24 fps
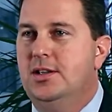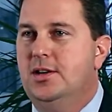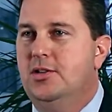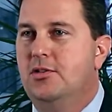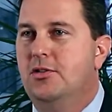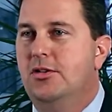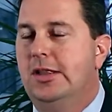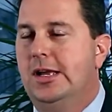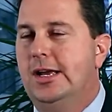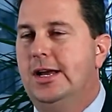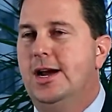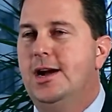
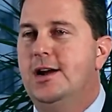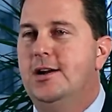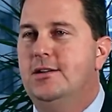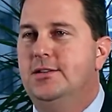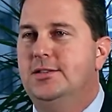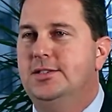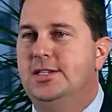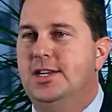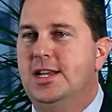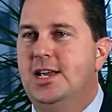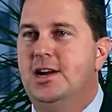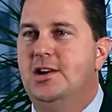curling
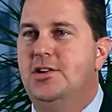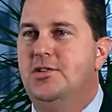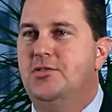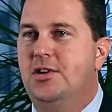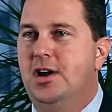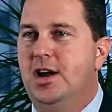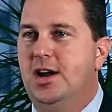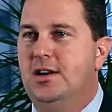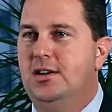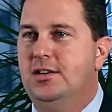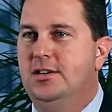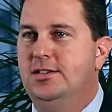irons and hair
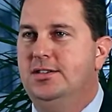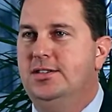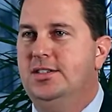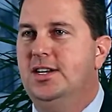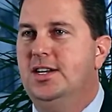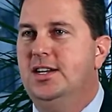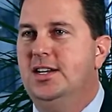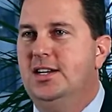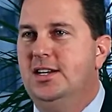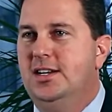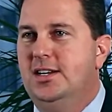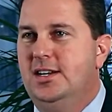dryers
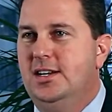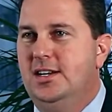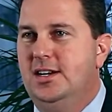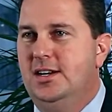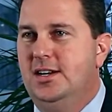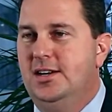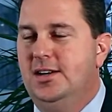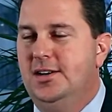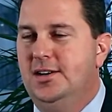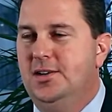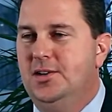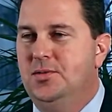
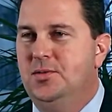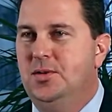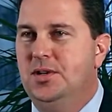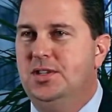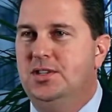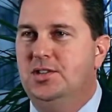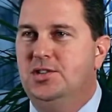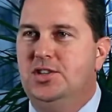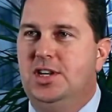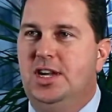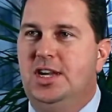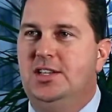
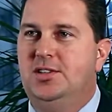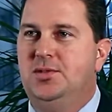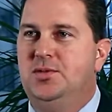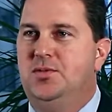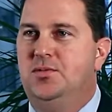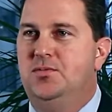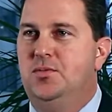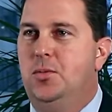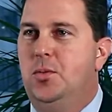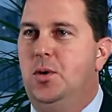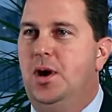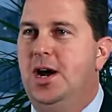with the shades
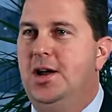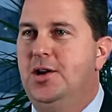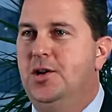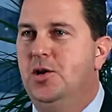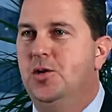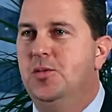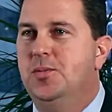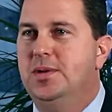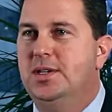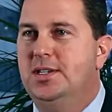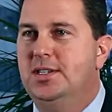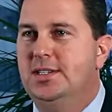wide
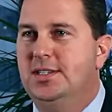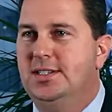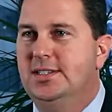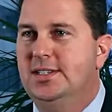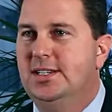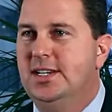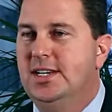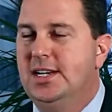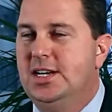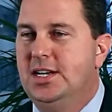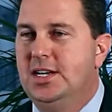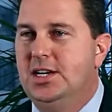open,
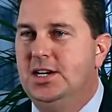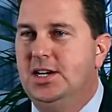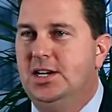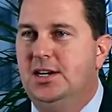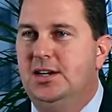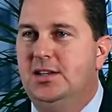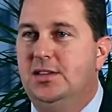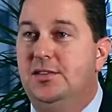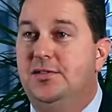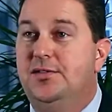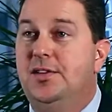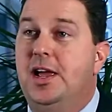and
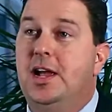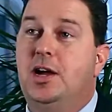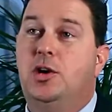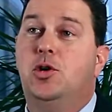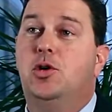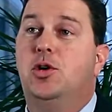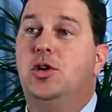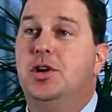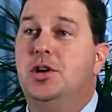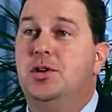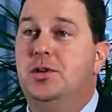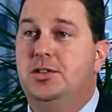the fan
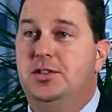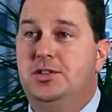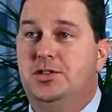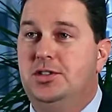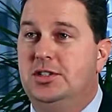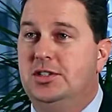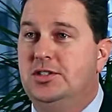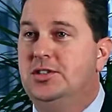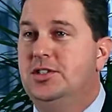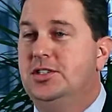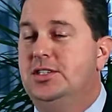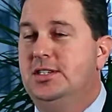coil units
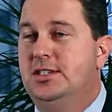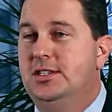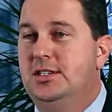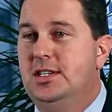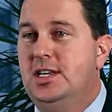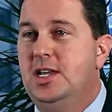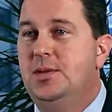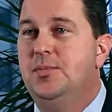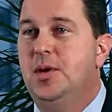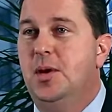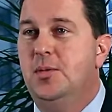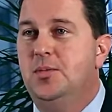just
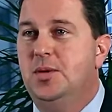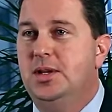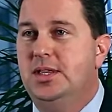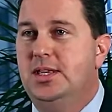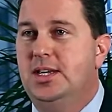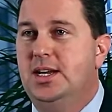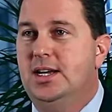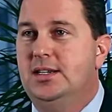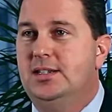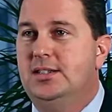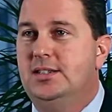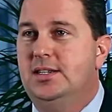couldn't keep up with
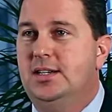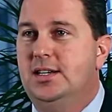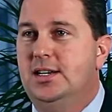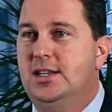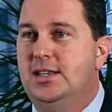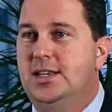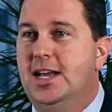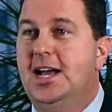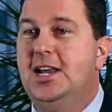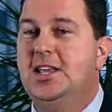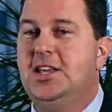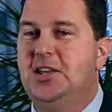
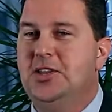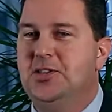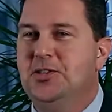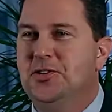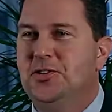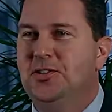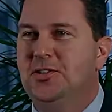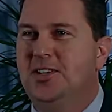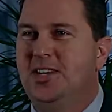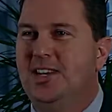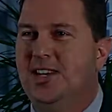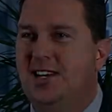that heat
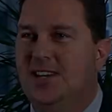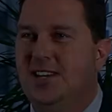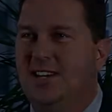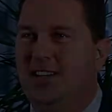load.